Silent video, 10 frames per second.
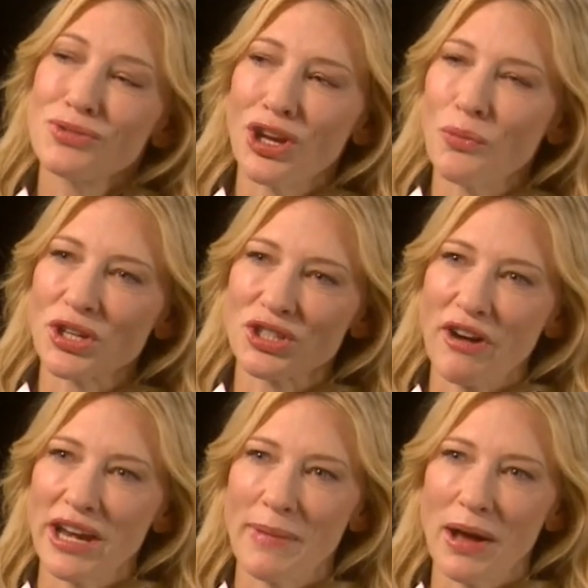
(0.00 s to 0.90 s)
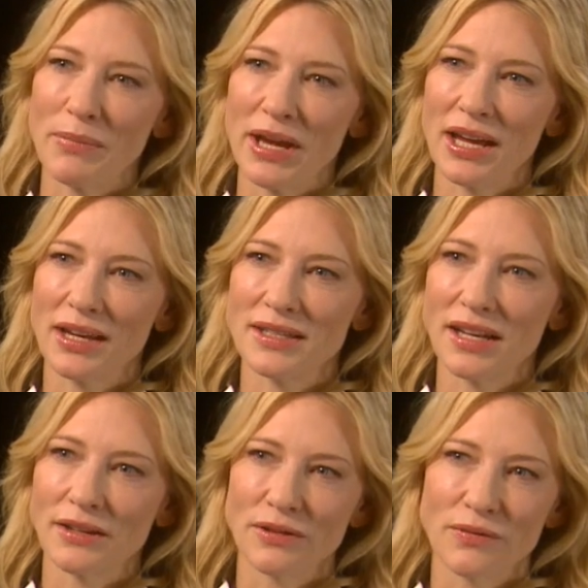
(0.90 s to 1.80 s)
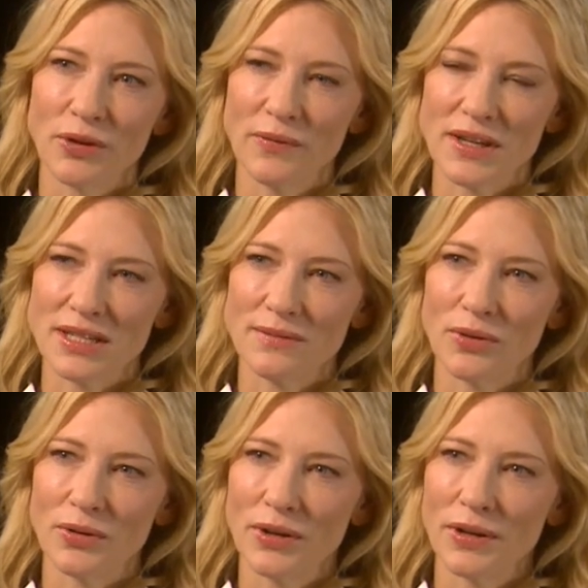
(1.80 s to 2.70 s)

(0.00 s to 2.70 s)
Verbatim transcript: you know, what's great about being at the London Film Festival.